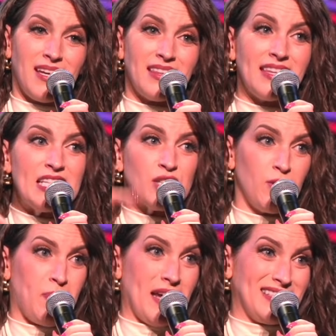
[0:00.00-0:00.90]
it leads to
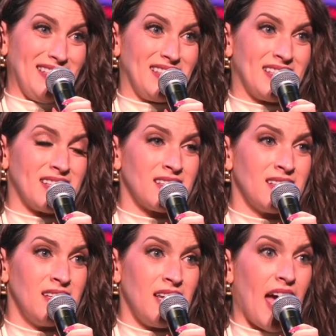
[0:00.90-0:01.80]
repentance
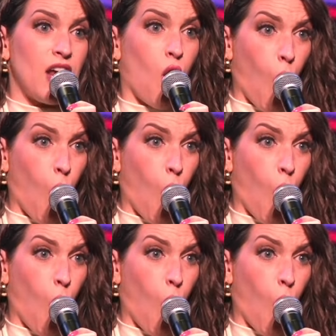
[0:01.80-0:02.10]
and it